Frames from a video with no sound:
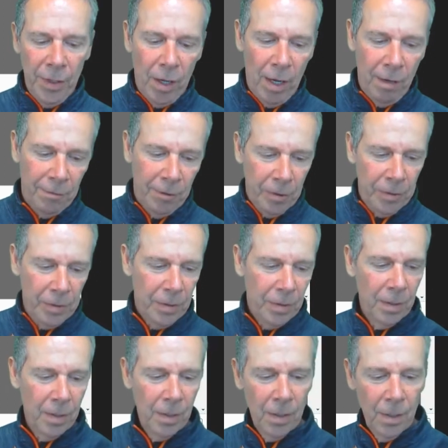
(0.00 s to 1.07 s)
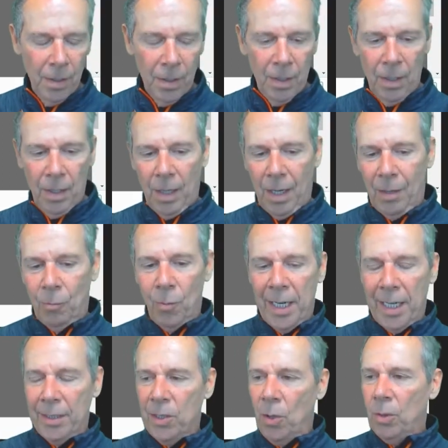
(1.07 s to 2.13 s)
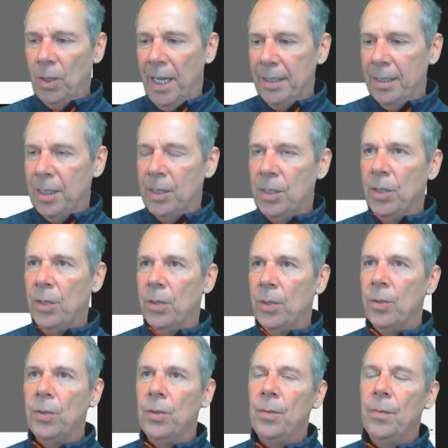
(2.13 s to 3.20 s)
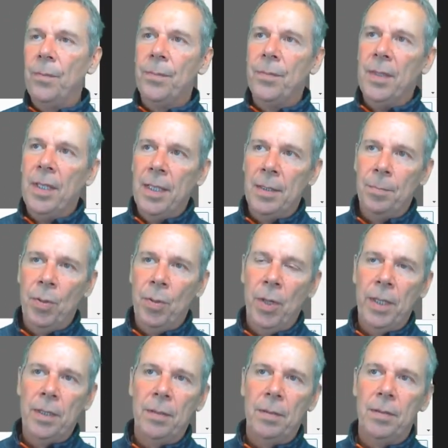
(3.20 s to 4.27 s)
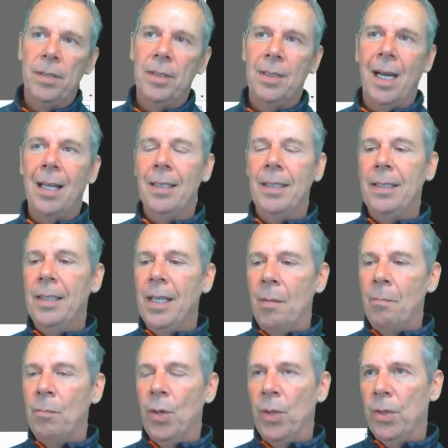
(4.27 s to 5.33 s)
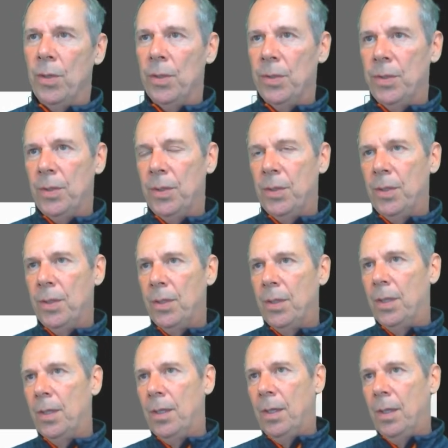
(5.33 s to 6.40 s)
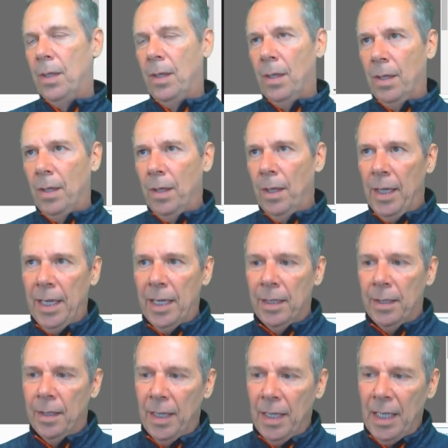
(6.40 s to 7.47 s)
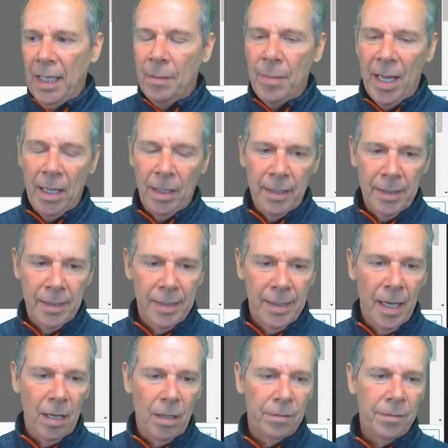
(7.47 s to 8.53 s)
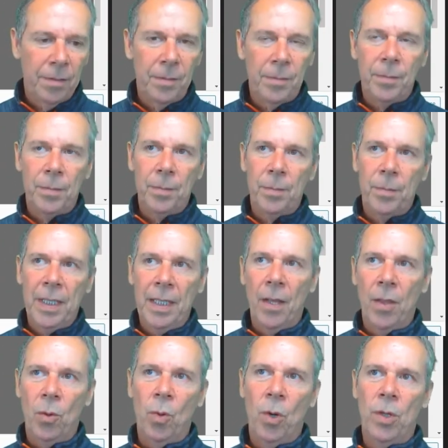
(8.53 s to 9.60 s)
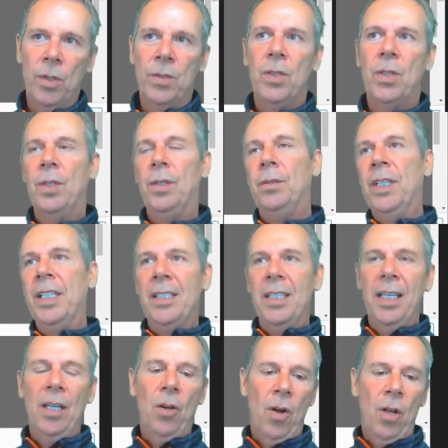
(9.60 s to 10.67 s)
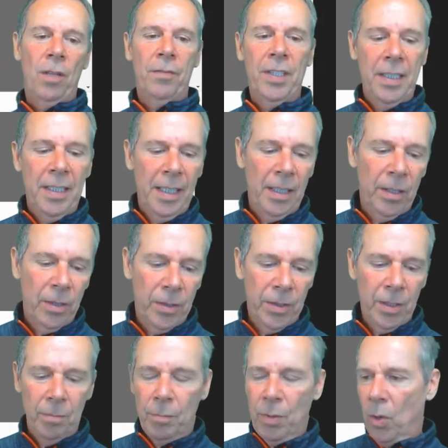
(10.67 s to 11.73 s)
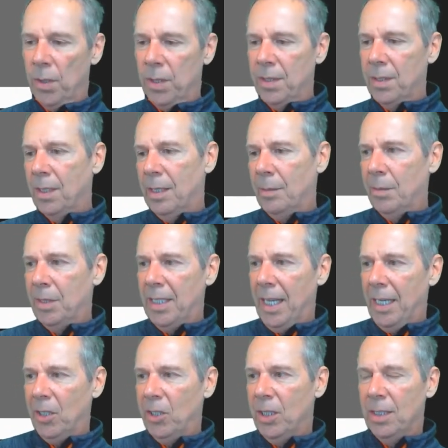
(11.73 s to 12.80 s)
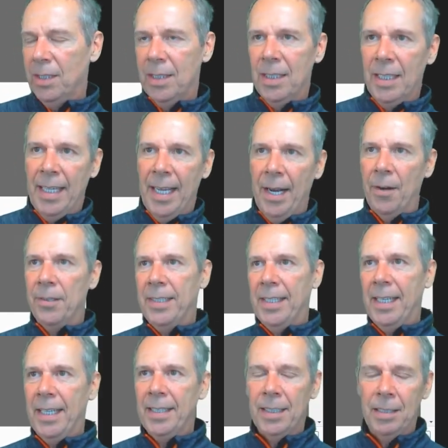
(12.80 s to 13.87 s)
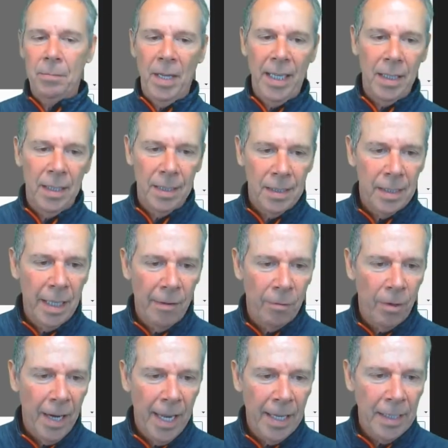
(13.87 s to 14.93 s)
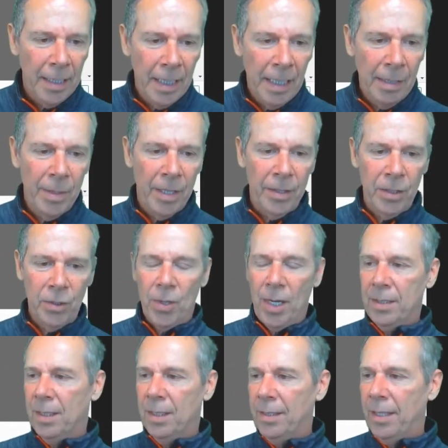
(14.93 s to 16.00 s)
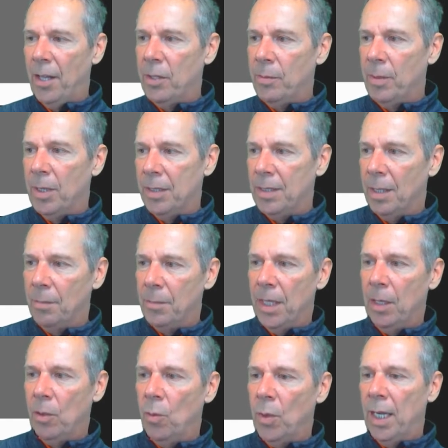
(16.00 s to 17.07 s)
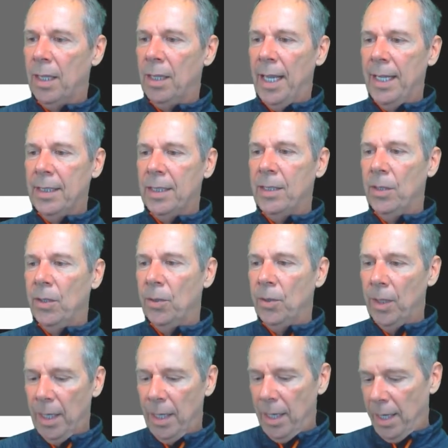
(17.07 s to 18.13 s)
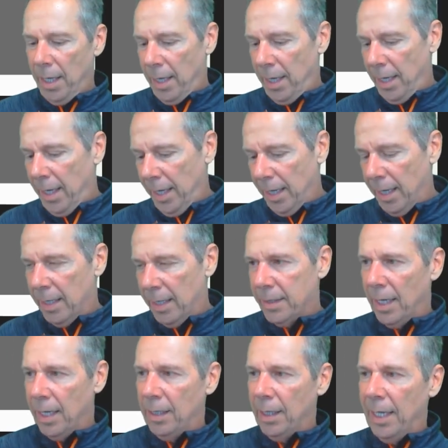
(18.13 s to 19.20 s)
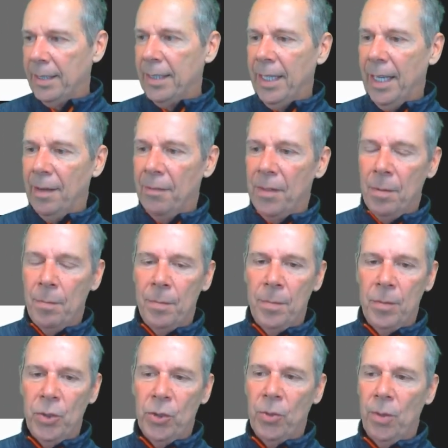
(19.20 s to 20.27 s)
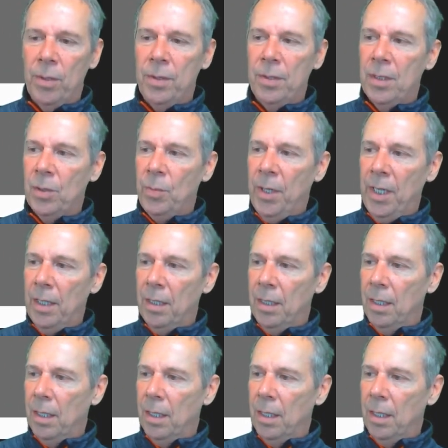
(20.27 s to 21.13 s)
offers. What I don't like to do is put solid numbers in the email itself. In other words, listing all of the deals and the bonus and limitations and the guarantees and making this never-ending email that tries to sell them on something. What I like to do is I like to give them short and sweet